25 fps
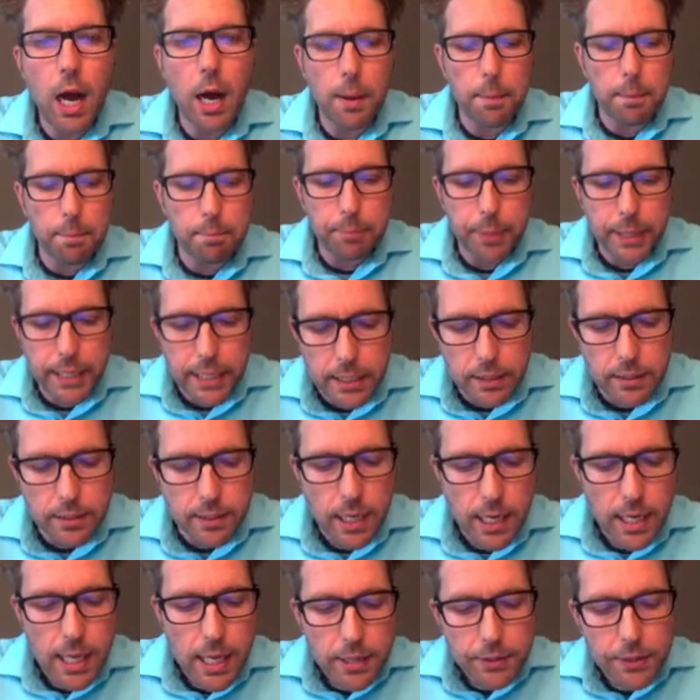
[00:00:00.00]
piece,
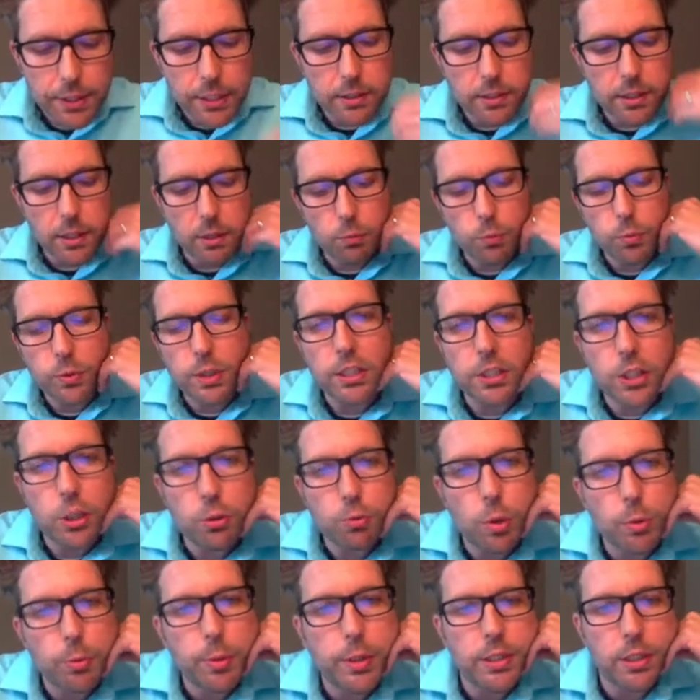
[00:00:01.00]
this is
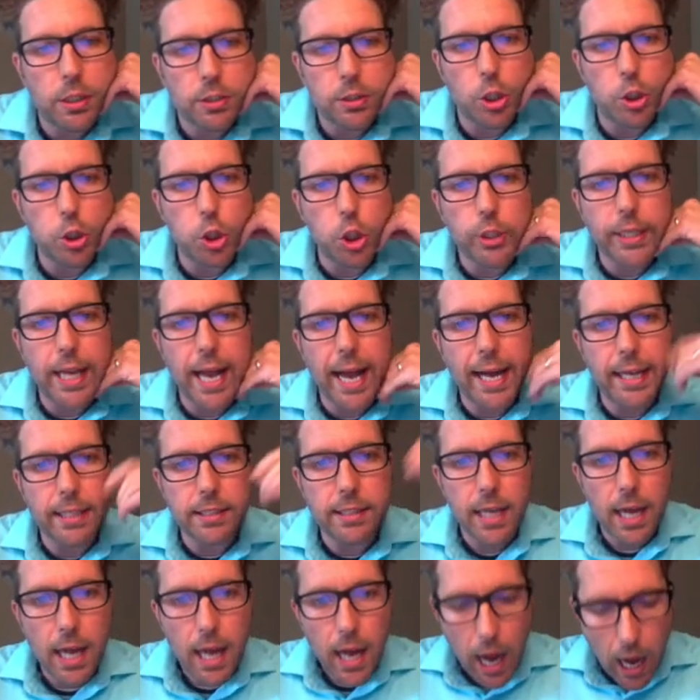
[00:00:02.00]
where we start to look
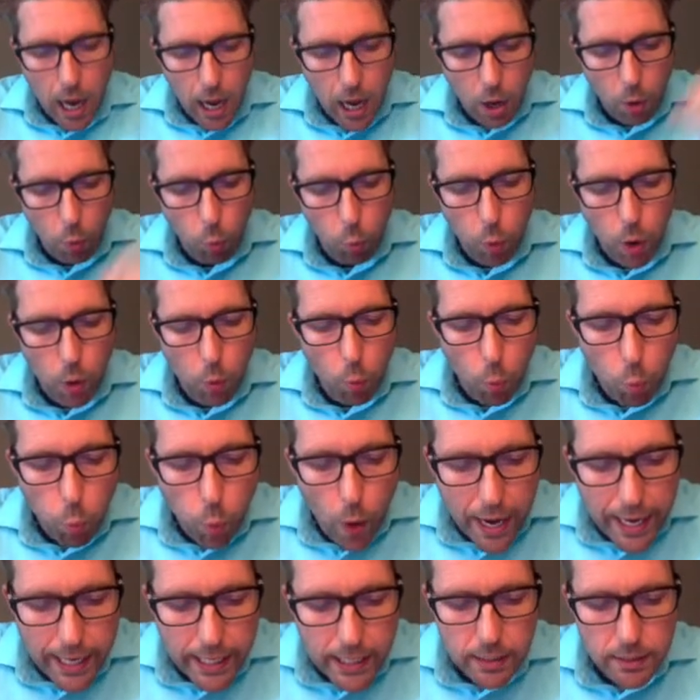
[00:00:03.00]
at what
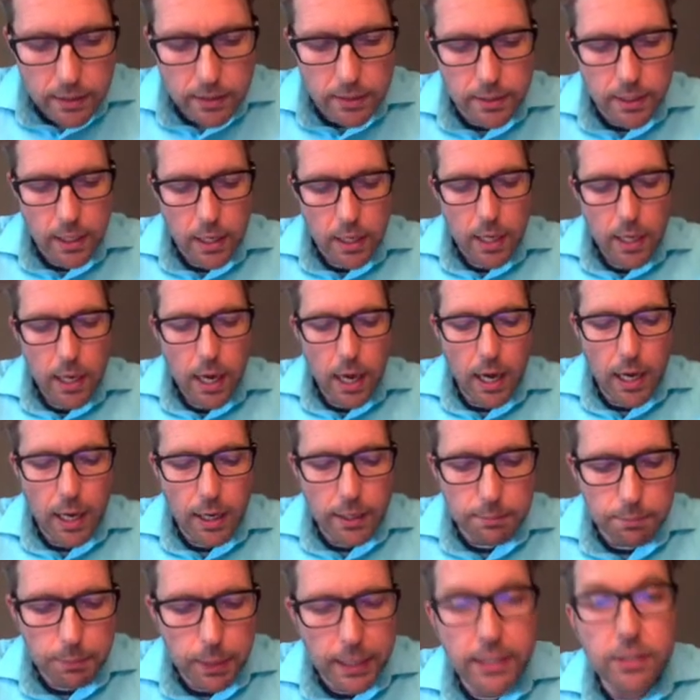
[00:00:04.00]
ways
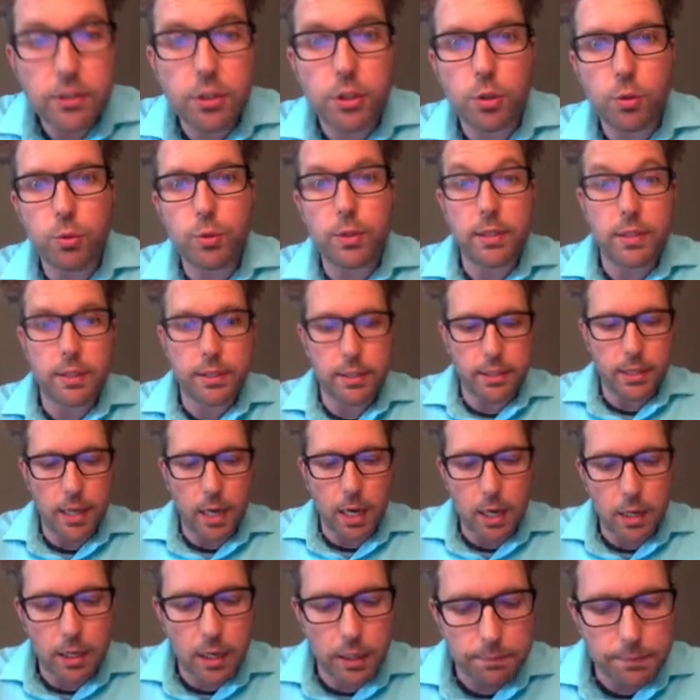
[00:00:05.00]
might students
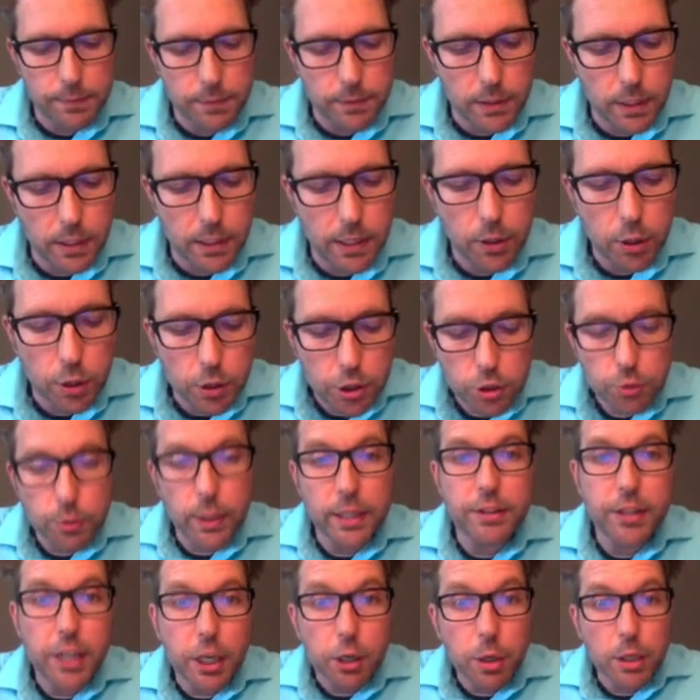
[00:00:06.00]

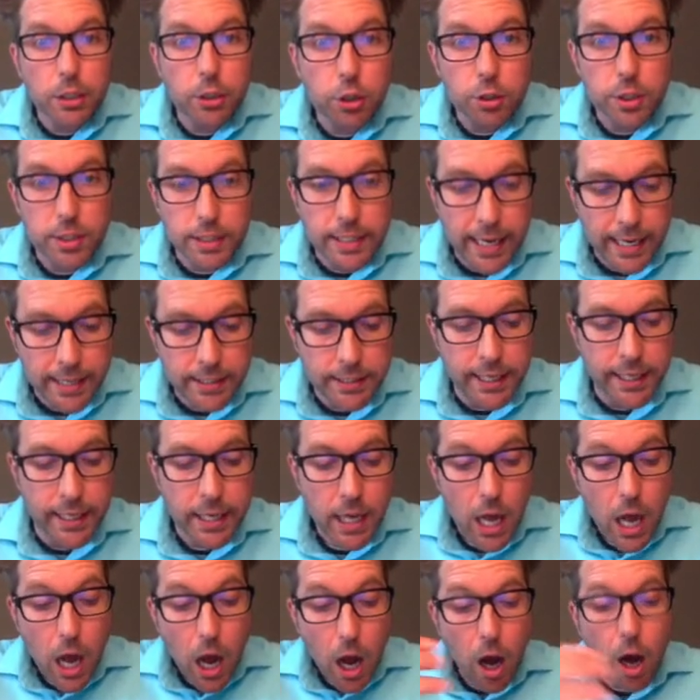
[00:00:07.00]
illustrate their understanding
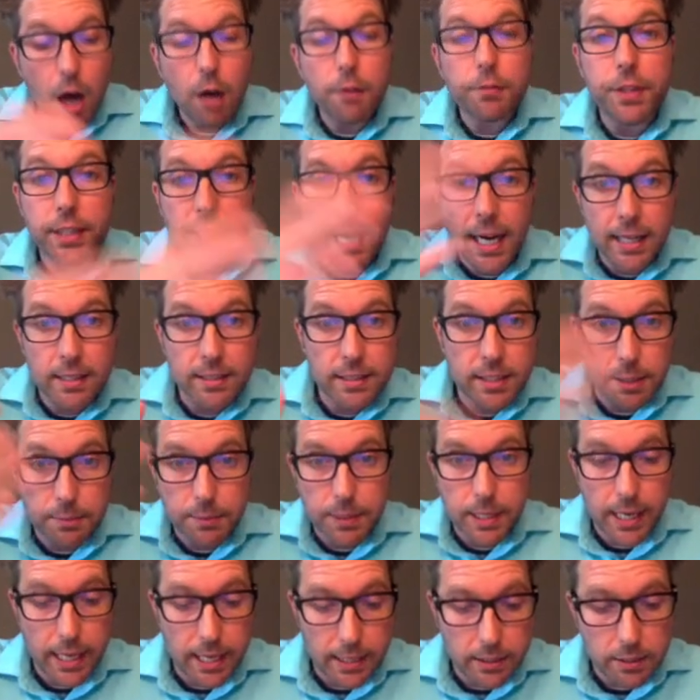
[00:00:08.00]
of the concept
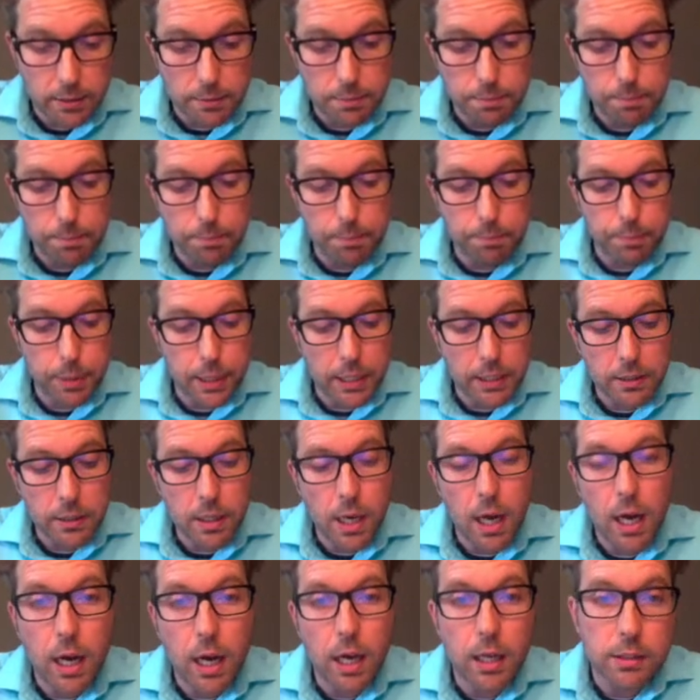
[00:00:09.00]
that has been
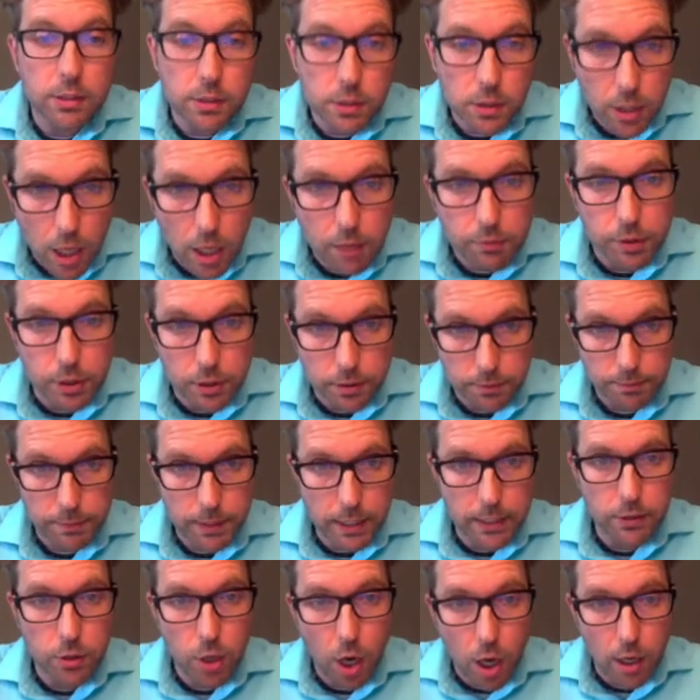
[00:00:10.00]
covered
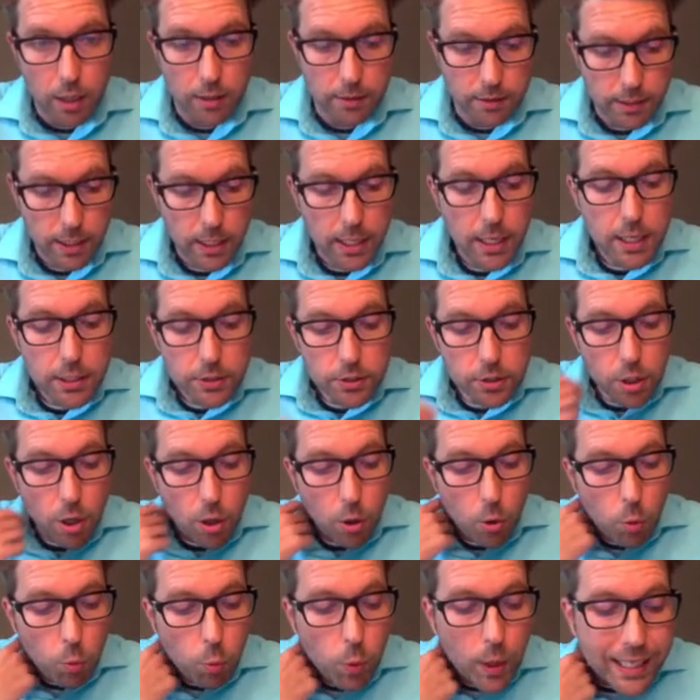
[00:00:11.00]
and taught. So
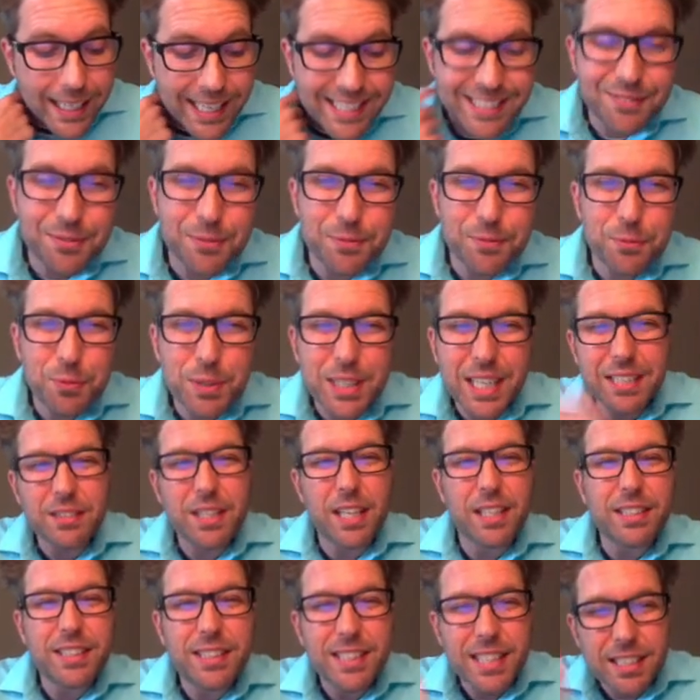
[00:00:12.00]
what kinds of,
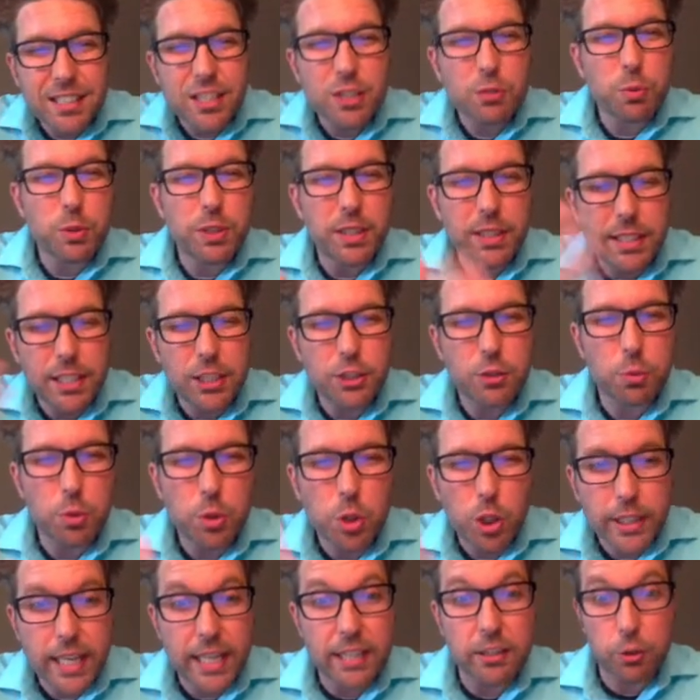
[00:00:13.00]
and this is where the teacher will
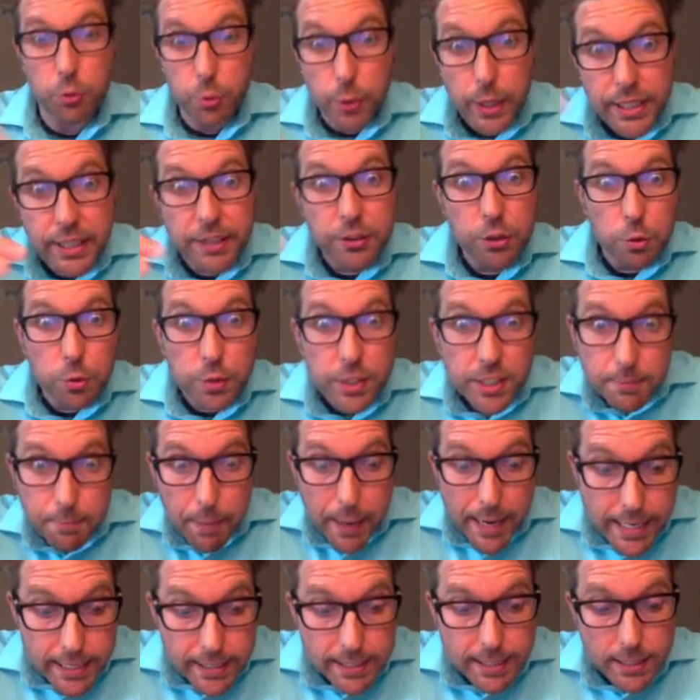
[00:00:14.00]
look at creating those
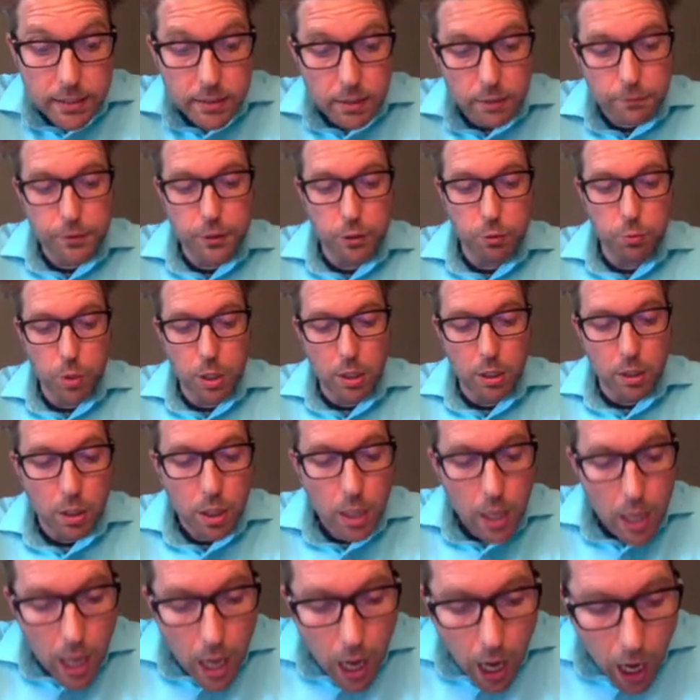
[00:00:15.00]
spaces, if you will,
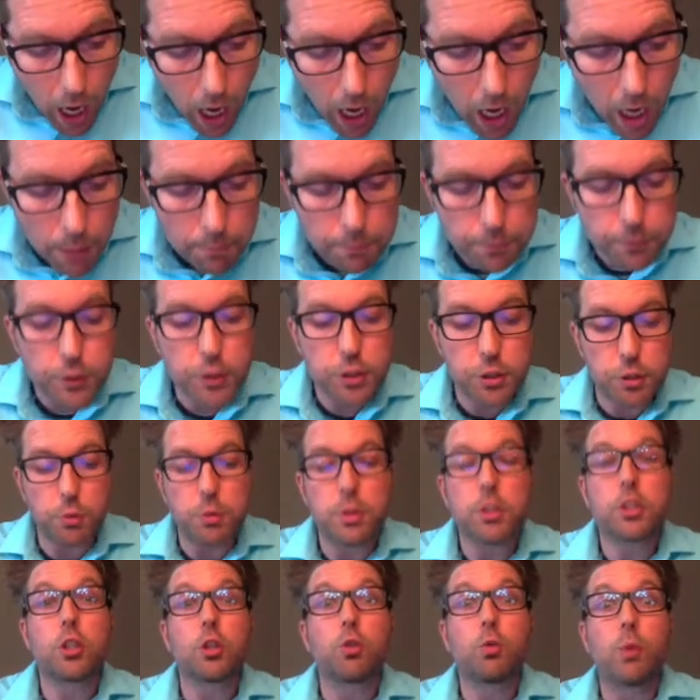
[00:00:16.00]
for
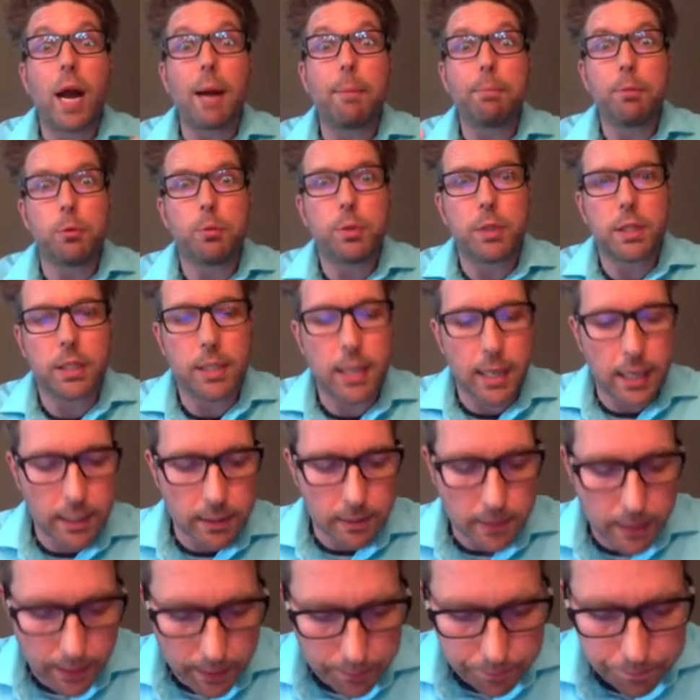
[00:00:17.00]
students to grapple with the
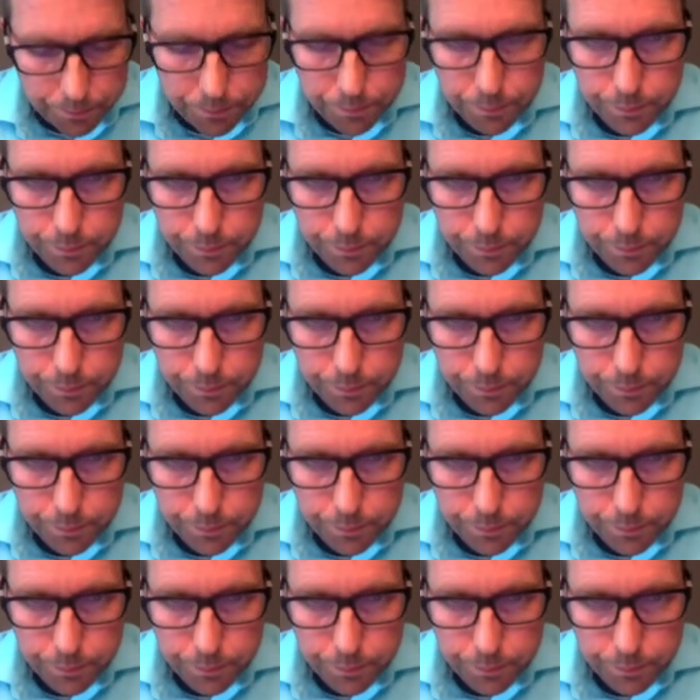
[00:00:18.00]
content.